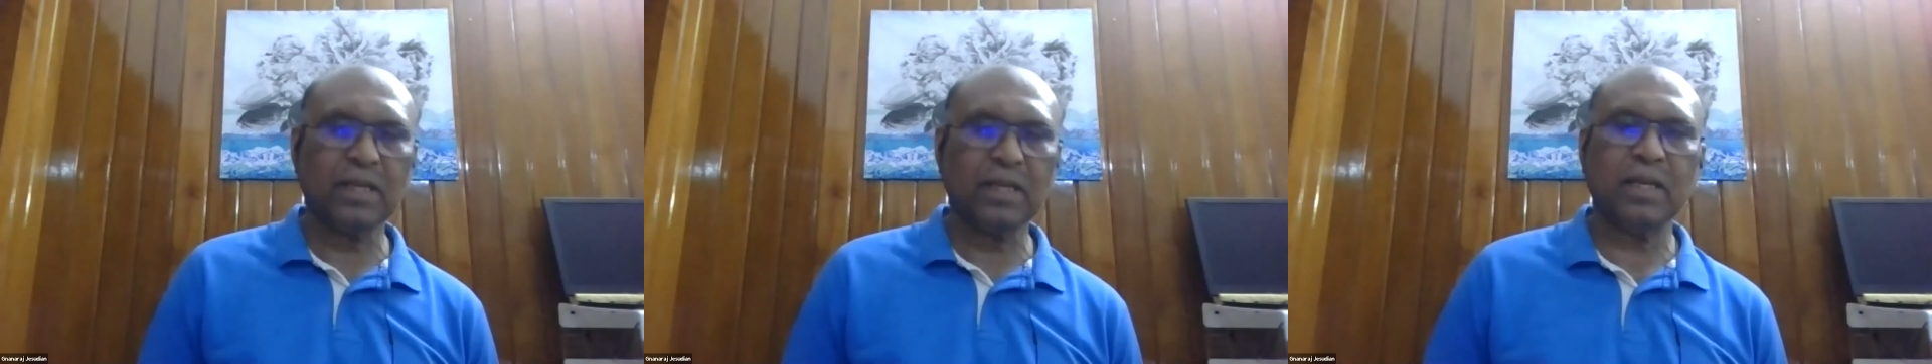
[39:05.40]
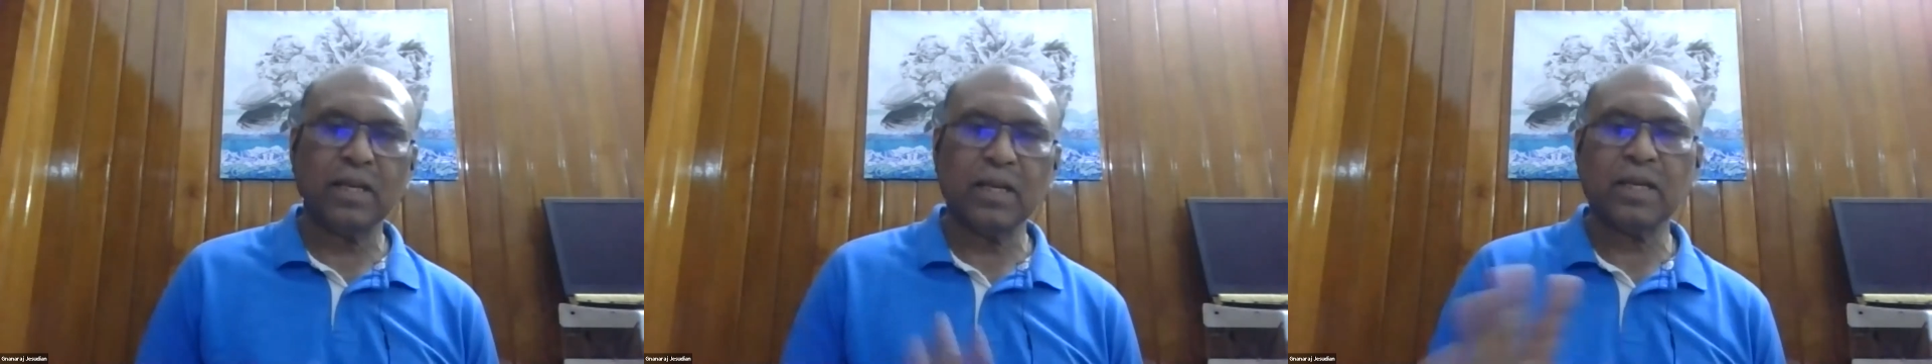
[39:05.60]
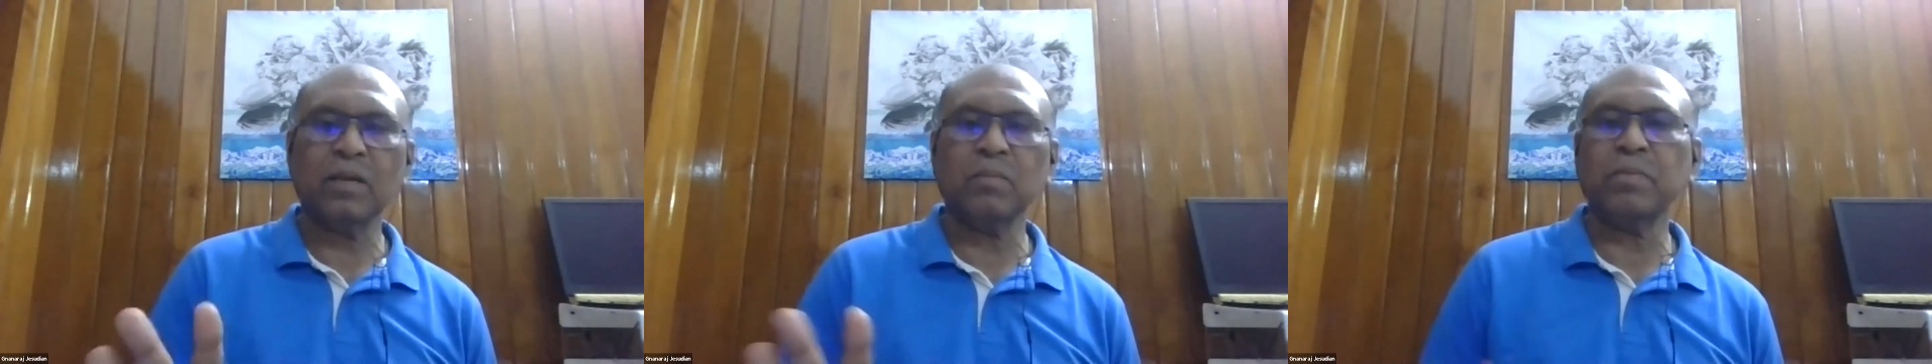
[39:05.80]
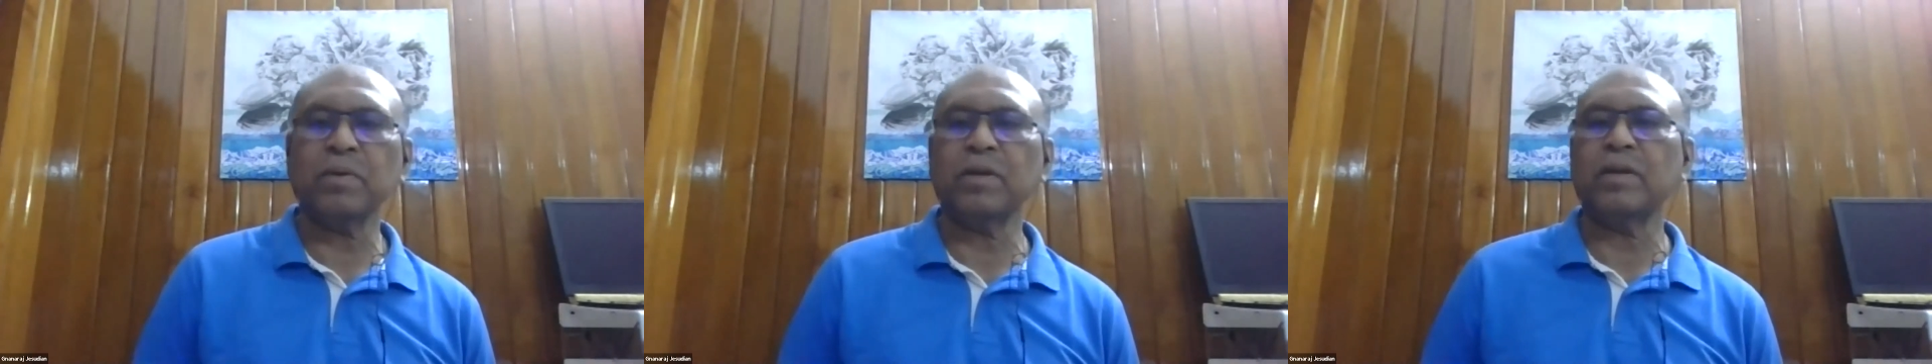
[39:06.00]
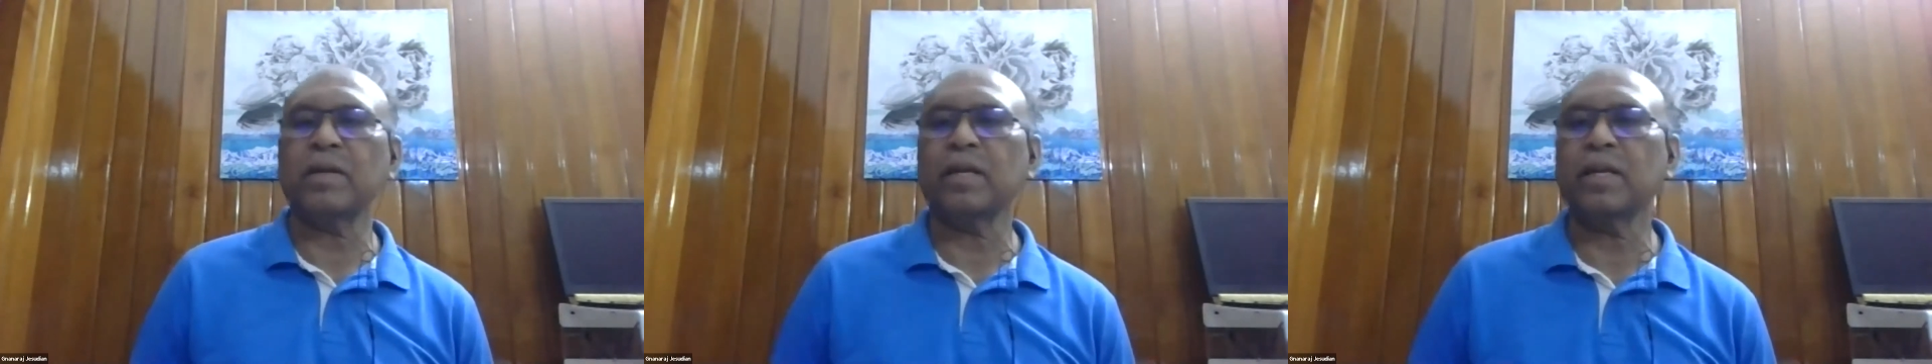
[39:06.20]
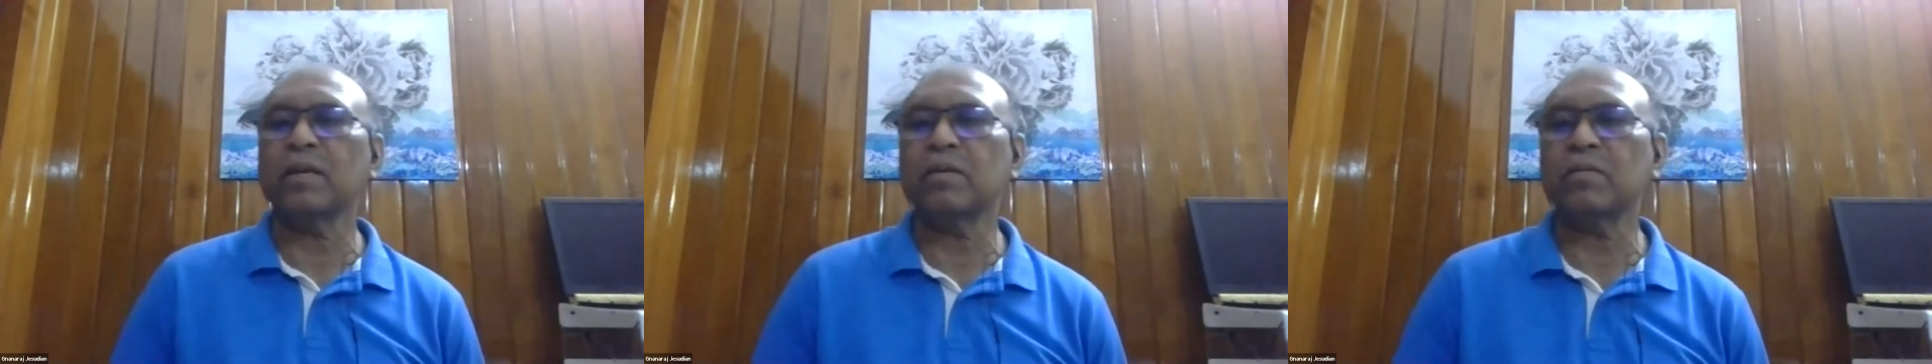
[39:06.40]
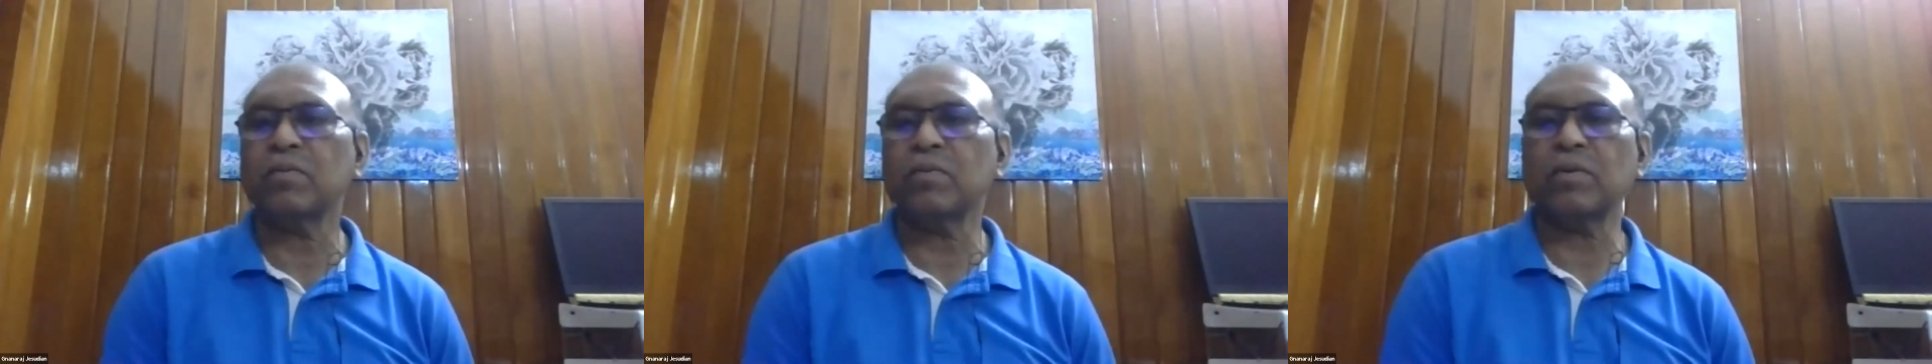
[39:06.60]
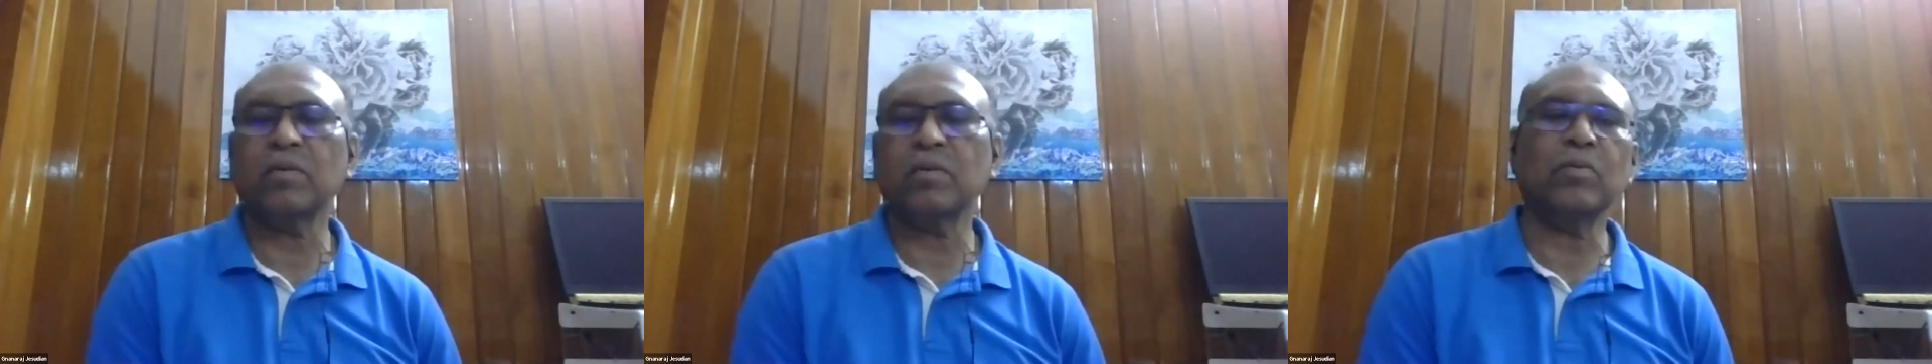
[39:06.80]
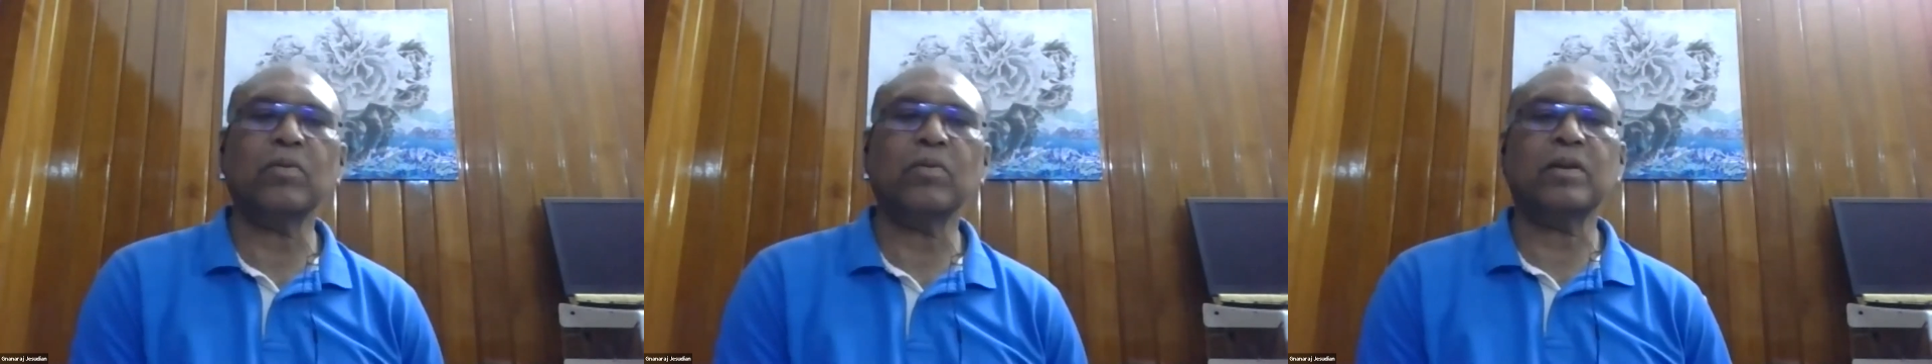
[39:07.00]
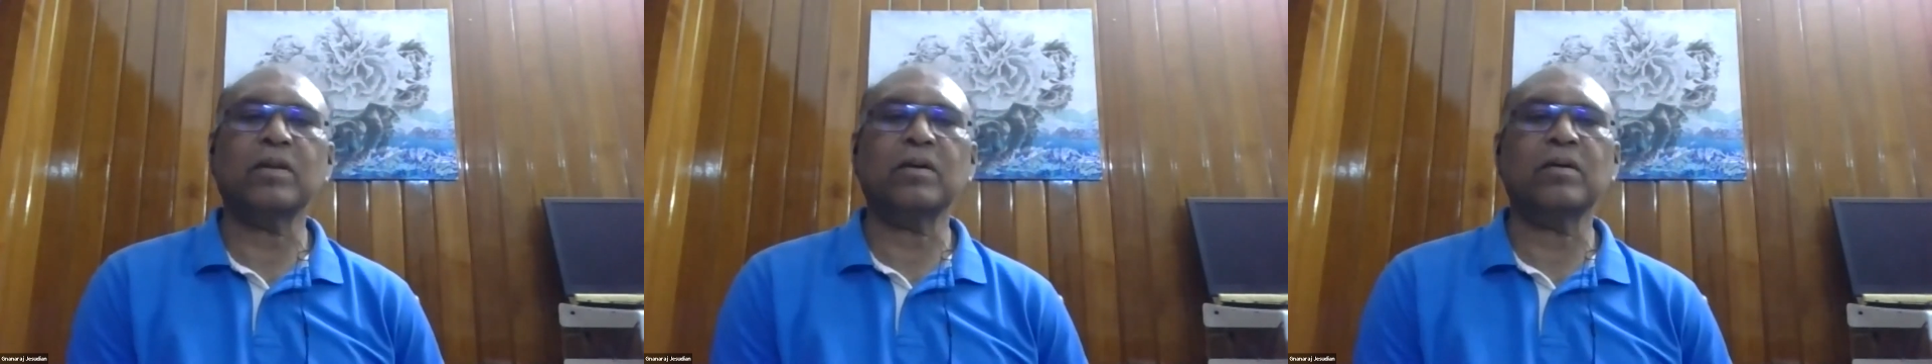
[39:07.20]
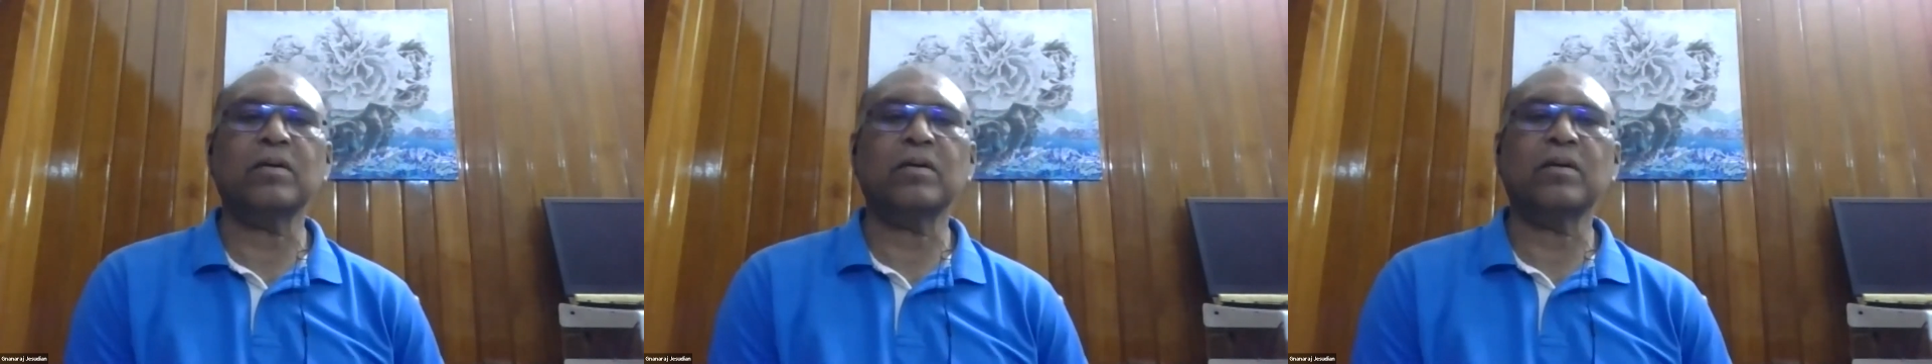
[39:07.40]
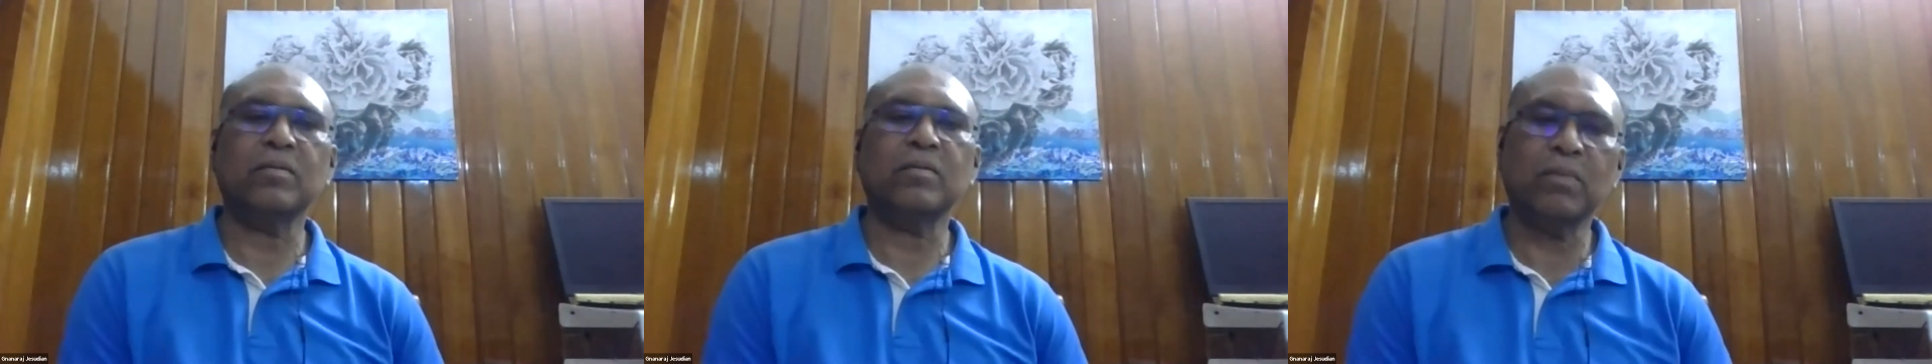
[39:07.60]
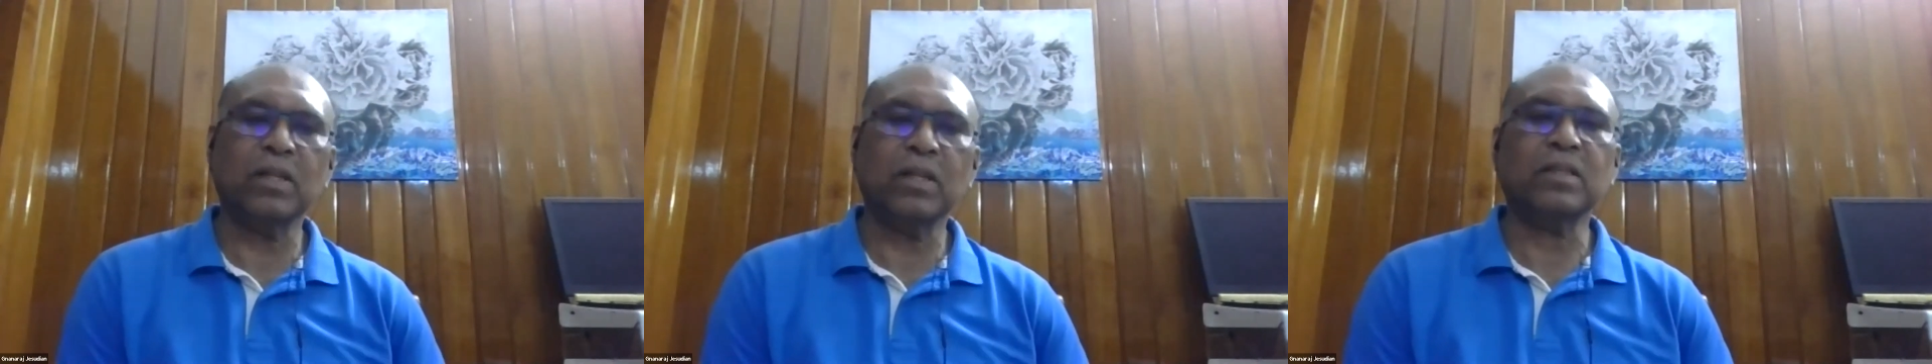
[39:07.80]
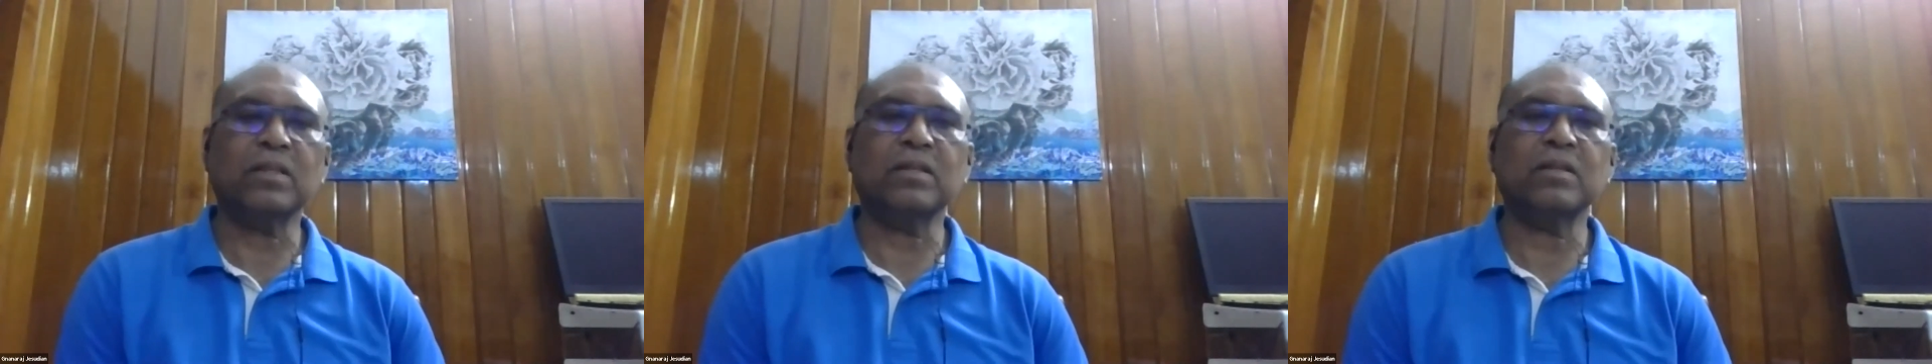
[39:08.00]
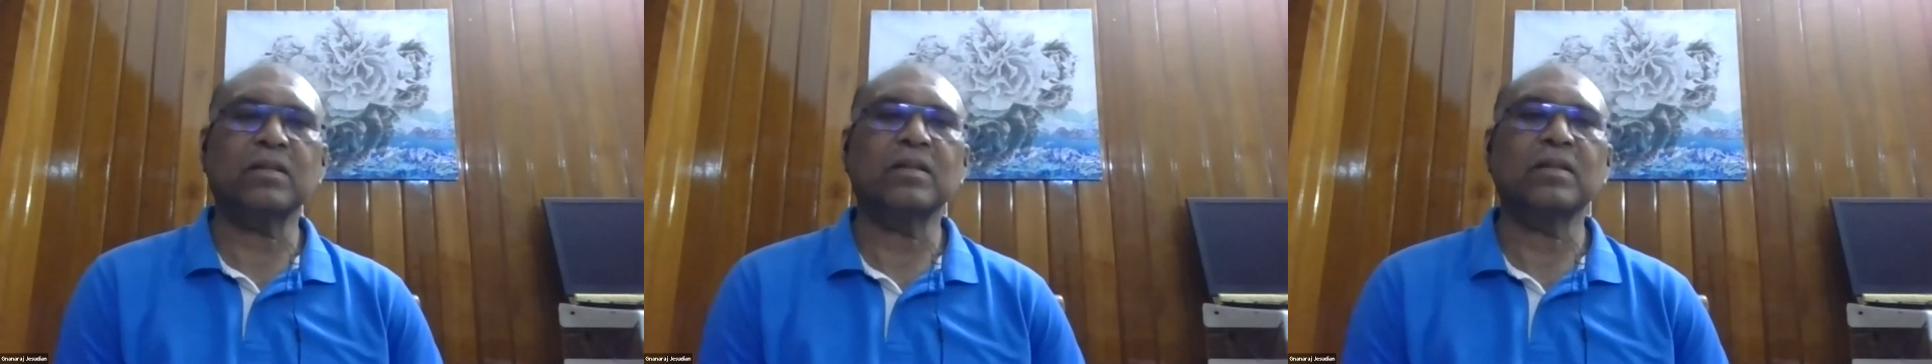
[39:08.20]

and keep it draining for about a month.